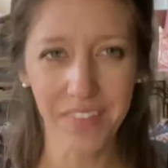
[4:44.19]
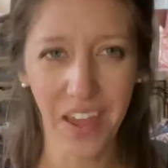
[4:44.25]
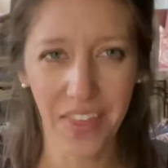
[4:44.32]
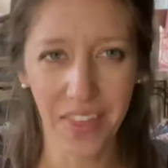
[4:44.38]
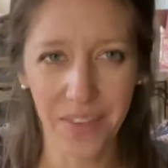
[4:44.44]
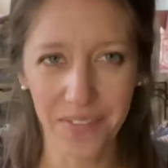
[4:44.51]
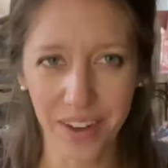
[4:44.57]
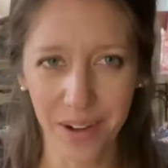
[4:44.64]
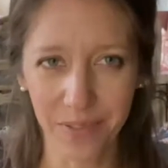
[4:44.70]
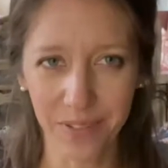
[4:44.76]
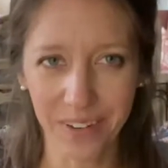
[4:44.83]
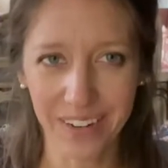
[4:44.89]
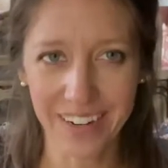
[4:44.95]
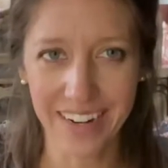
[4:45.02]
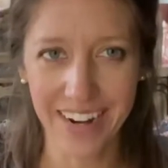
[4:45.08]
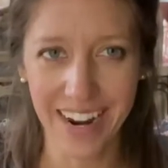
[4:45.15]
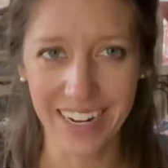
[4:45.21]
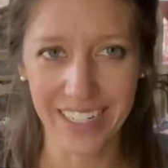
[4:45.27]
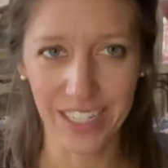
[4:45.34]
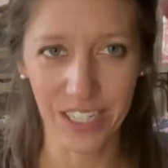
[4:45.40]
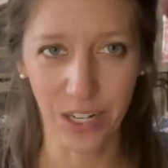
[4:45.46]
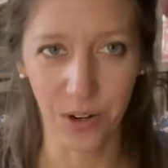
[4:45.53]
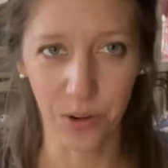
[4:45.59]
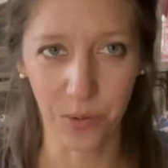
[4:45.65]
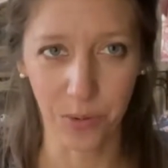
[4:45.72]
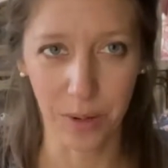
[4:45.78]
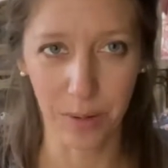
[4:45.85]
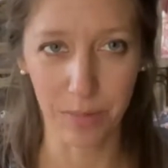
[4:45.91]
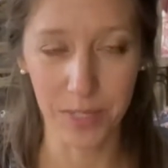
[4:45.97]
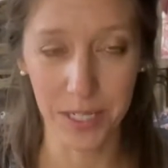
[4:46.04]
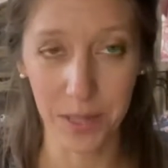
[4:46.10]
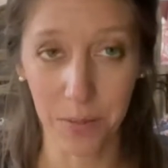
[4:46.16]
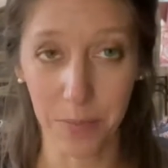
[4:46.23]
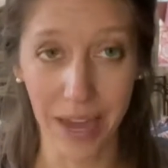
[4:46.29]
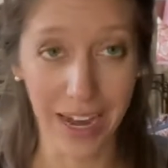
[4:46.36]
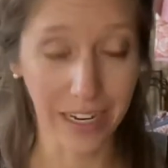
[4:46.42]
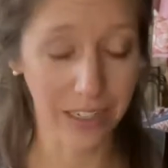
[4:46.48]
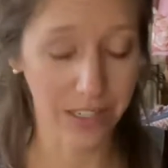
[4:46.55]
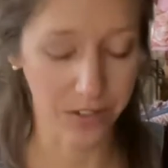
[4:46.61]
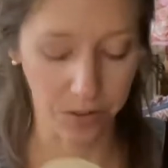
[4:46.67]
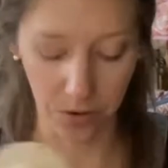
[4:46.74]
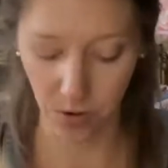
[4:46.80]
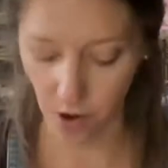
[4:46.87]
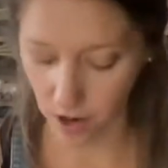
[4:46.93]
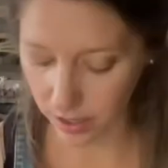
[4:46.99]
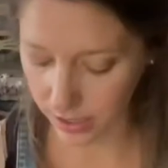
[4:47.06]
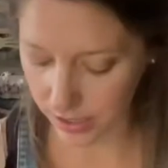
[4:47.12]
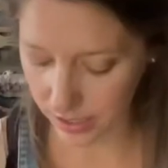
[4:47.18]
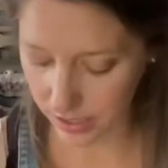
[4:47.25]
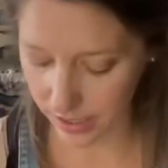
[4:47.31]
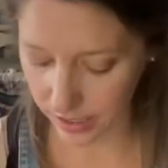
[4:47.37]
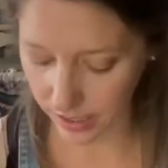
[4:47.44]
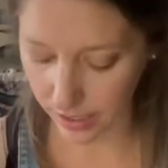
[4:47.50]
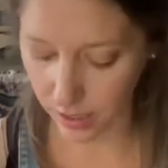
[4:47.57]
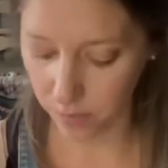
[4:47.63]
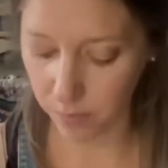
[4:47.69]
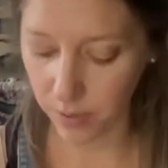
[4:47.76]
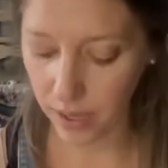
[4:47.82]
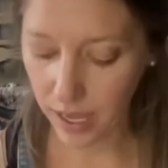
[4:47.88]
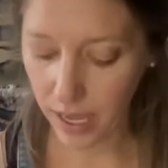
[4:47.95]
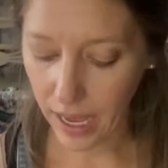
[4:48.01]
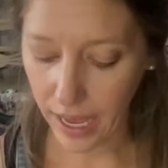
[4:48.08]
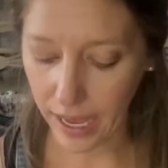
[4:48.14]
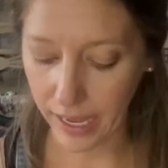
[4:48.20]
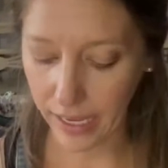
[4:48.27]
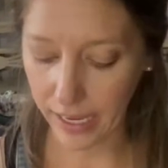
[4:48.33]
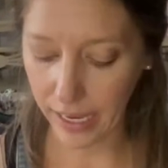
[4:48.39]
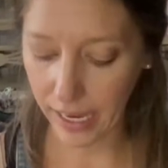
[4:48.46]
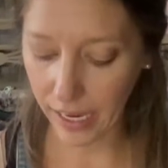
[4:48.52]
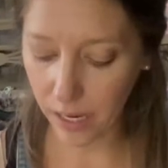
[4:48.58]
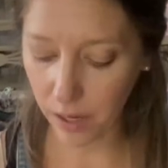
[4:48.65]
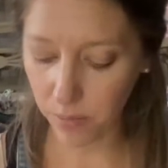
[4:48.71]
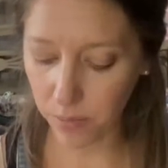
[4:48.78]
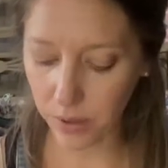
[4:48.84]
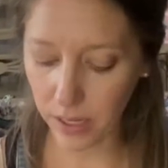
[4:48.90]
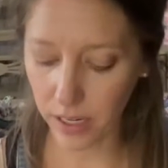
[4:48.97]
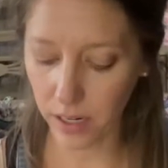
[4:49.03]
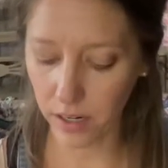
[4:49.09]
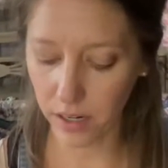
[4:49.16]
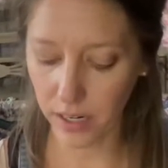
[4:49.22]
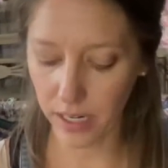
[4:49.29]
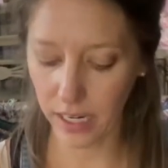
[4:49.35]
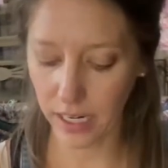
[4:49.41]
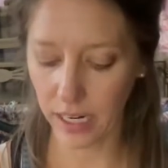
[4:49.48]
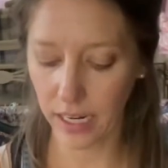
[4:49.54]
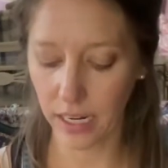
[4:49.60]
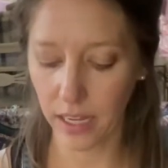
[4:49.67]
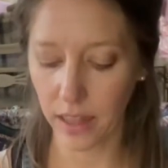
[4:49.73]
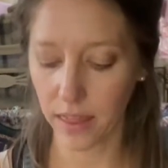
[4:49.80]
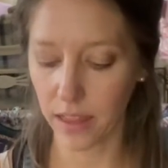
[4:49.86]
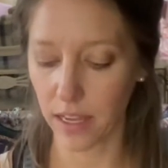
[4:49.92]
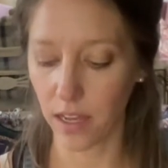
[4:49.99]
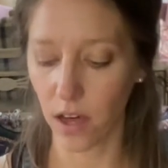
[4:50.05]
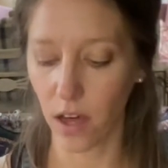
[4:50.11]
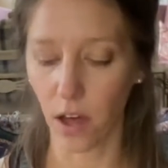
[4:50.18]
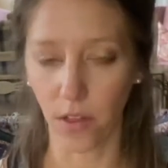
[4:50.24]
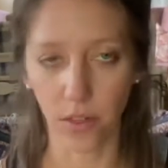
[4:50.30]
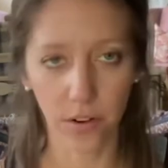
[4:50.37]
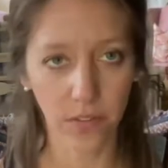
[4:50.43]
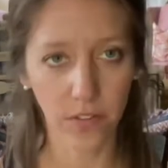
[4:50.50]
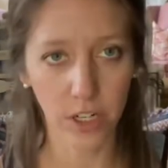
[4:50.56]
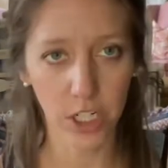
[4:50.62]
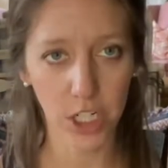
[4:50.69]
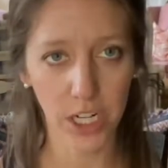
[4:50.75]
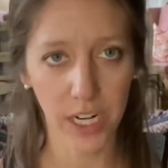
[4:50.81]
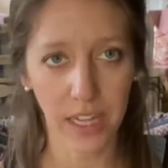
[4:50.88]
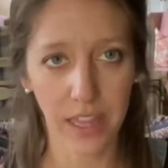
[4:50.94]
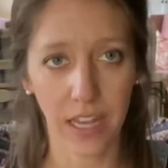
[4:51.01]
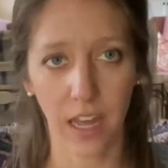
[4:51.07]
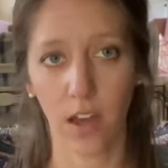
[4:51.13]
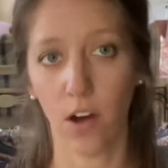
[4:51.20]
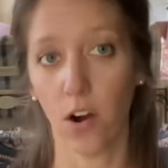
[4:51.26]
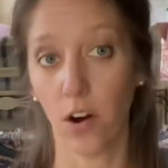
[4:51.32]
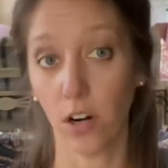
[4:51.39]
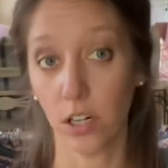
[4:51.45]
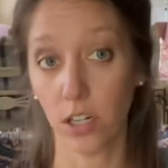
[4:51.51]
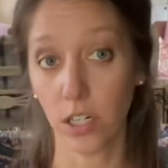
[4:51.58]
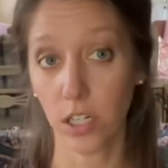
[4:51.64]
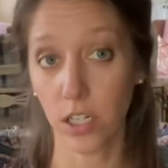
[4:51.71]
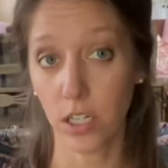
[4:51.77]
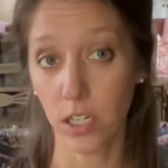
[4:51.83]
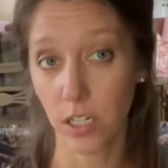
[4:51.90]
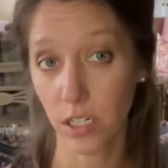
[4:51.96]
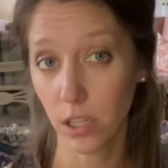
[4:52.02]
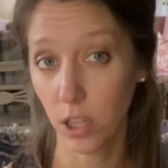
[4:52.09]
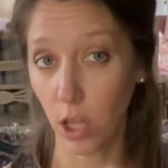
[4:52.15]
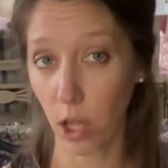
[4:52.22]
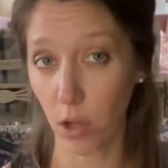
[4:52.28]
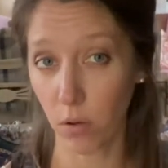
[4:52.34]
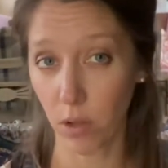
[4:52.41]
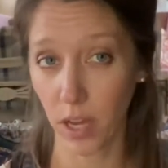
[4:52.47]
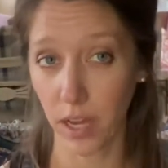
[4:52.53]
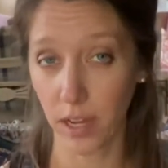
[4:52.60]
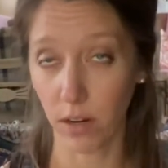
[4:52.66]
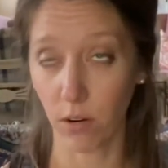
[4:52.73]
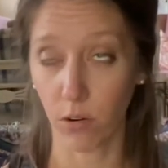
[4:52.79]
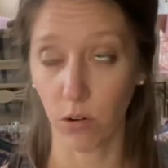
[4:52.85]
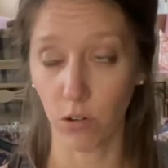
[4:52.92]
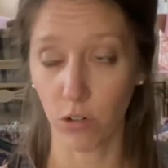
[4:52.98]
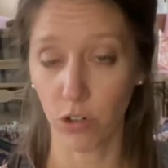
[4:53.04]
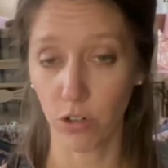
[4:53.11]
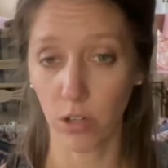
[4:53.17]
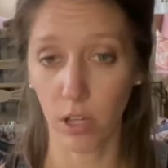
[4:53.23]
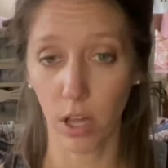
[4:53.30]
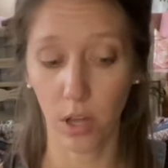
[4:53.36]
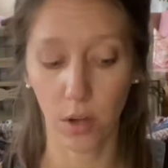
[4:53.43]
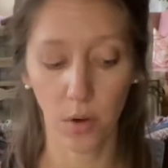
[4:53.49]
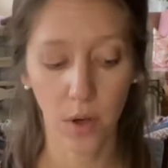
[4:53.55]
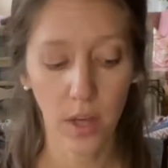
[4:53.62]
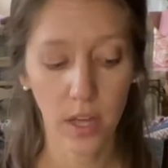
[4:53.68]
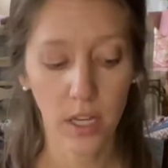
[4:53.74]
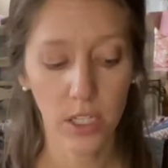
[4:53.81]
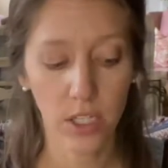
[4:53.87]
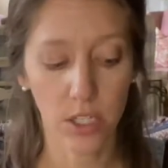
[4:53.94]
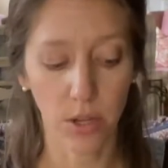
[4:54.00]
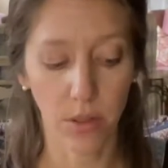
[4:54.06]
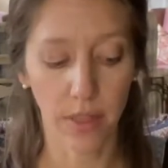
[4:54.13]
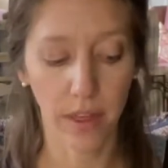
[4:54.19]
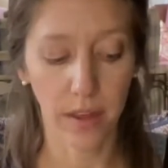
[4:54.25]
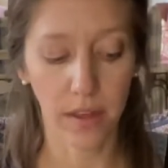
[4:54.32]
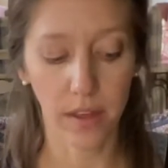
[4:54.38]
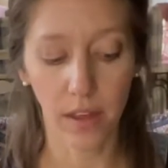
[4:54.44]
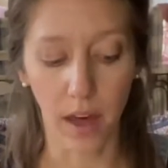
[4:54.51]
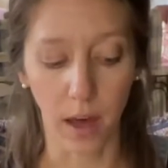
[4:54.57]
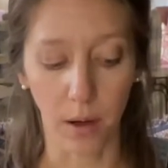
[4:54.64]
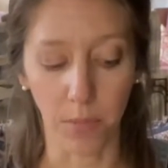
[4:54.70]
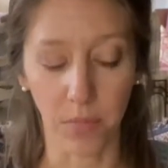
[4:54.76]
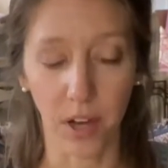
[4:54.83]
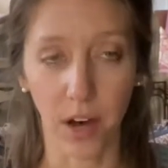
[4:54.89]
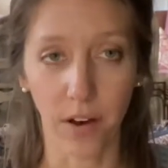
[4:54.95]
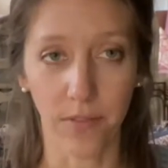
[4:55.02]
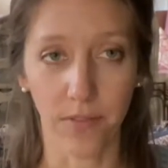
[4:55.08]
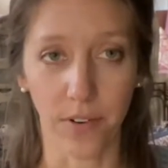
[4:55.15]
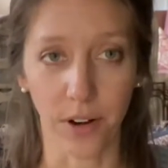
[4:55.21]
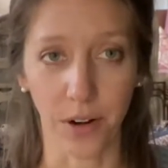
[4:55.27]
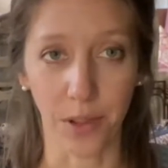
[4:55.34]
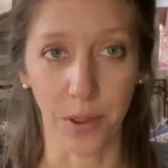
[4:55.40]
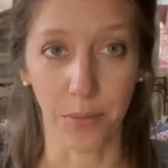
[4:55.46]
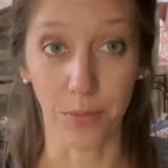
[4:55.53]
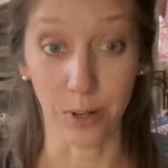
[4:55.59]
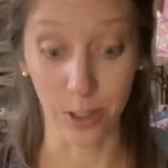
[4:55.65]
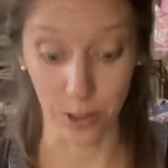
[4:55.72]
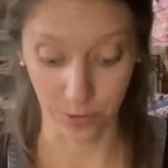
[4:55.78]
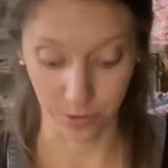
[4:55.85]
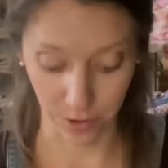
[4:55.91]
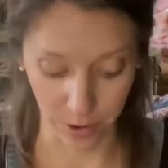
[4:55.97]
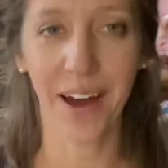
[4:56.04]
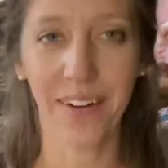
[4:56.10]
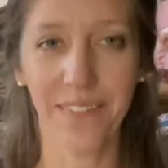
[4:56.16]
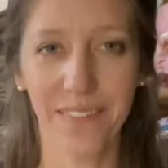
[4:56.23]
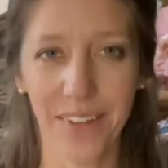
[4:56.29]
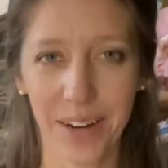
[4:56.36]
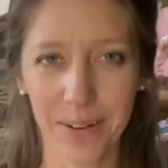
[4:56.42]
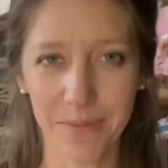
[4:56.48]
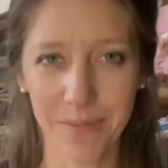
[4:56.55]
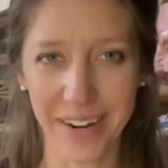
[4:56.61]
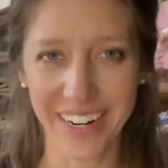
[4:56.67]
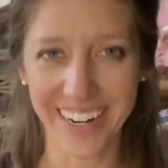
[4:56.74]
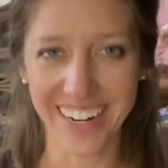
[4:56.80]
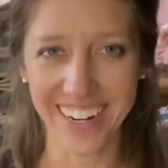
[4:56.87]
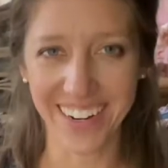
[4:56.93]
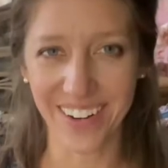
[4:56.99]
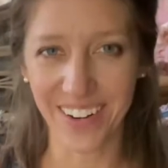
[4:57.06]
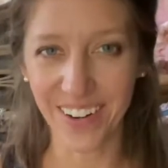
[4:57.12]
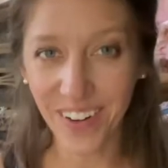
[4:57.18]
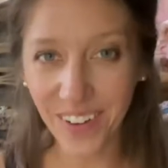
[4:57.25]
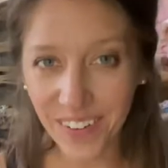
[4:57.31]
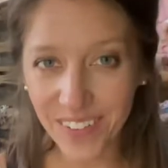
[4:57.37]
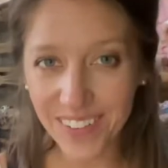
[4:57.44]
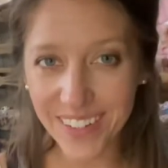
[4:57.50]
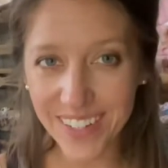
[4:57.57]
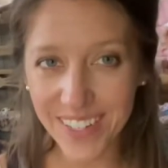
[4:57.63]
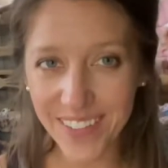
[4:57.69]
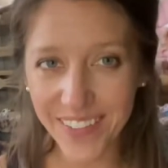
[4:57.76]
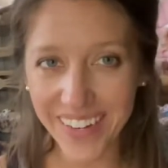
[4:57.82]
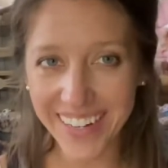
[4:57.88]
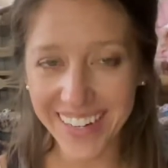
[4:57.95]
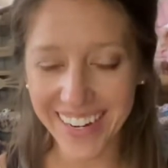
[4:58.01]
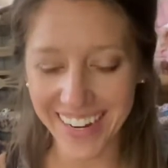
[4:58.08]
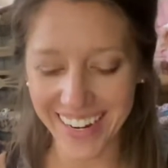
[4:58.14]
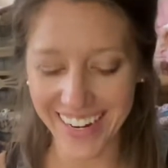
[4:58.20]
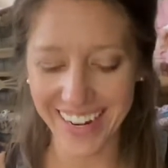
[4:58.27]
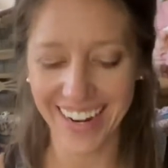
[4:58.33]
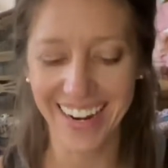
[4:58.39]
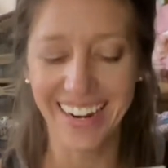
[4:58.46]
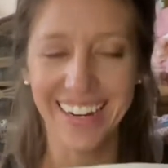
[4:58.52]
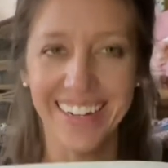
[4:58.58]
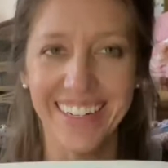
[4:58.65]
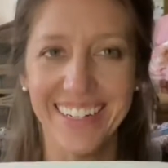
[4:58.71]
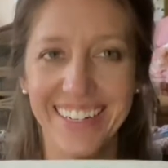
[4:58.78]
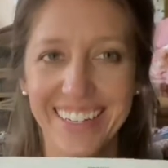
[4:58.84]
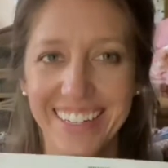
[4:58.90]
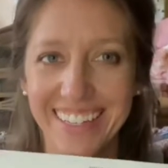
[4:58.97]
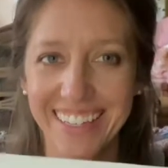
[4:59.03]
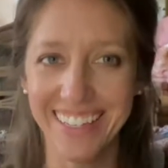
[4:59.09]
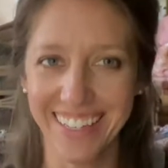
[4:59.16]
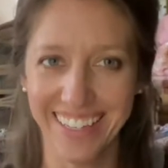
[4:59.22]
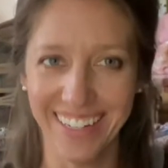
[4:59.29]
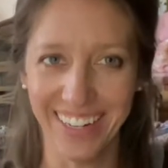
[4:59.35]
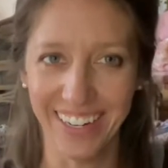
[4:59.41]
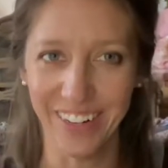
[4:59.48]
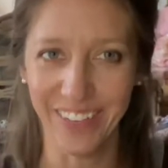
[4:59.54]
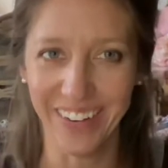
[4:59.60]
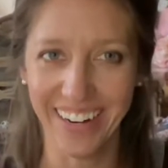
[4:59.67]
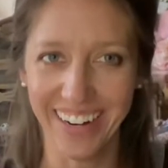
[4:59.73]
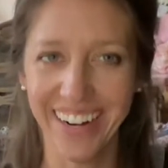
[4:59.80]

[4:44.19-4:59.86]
They've got a really nice grip to the back, so they're not going to slip. I am planning on getting the other version that aren't low cut or ultra low, so they cover the bridge of your fun money adult spending is underwear.